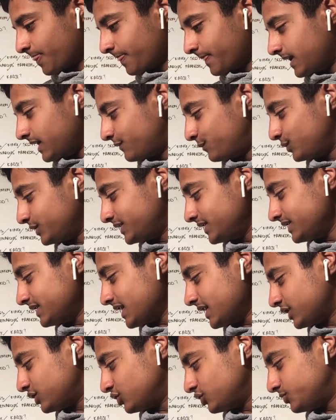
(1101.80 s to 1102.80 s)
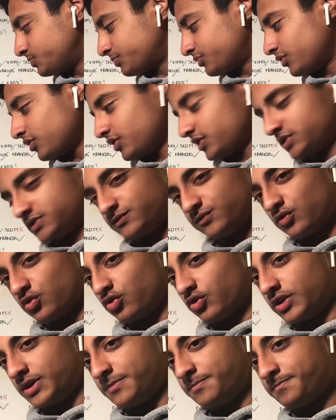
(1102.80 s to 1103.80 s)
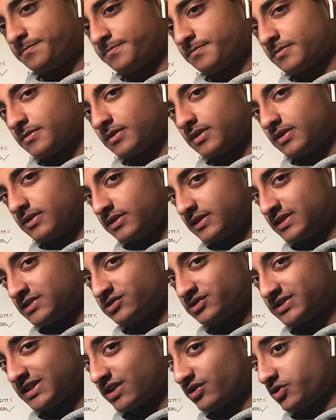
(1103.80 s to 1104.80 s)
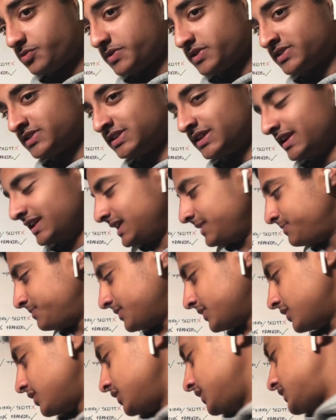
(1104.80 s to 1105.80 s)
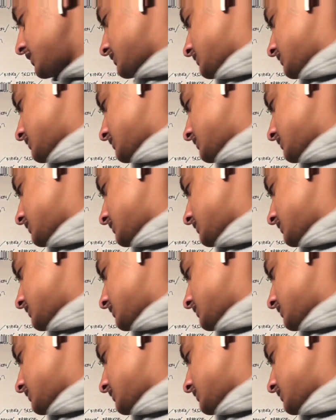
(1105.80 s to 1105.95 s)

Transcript: If we can get a good price for him, this will sound a bit silly, but I'd